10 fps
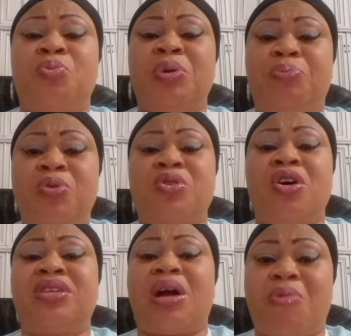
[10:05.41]
should be put
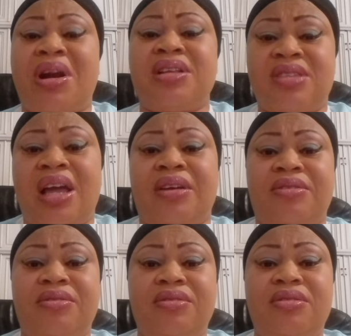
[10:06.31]
under quarantine,
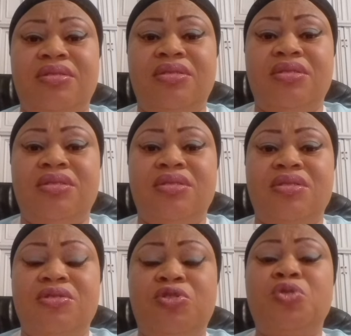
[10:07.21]

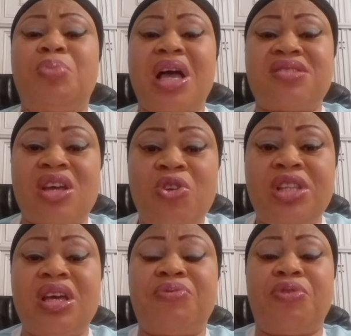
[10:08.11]
should be
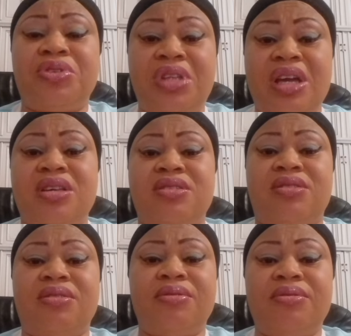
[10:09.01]
isolated for
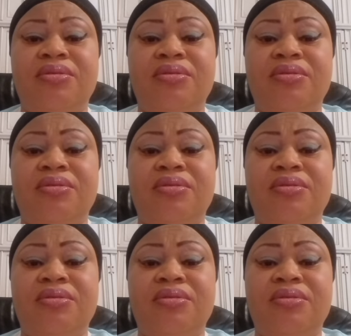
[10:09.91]
days.